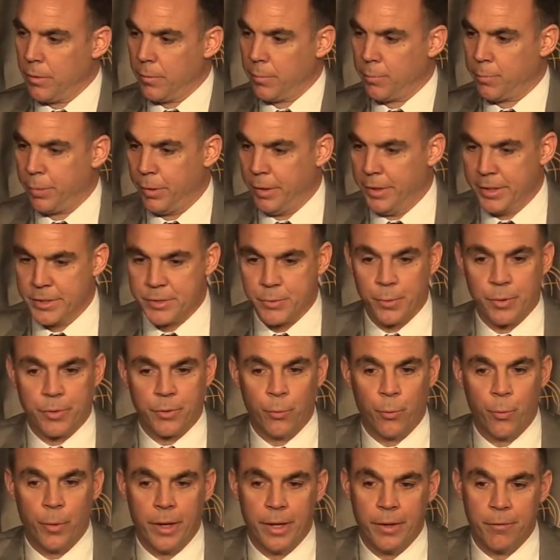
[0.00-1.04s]
Pleased with the
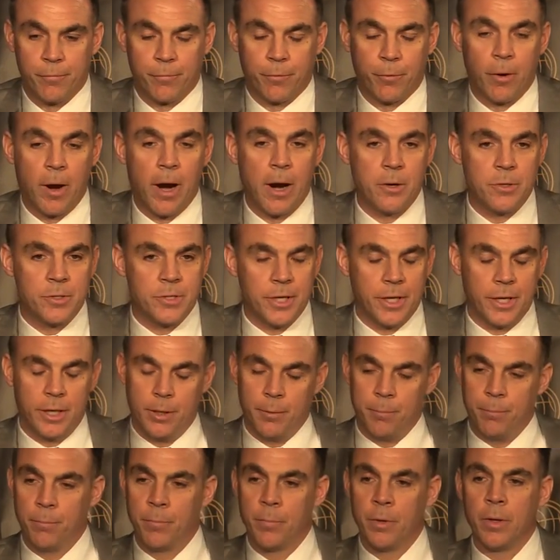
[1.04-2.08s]
win for our
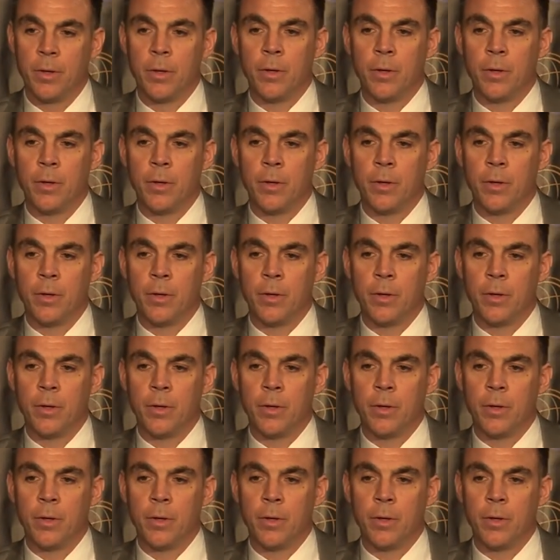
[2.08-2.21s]
team.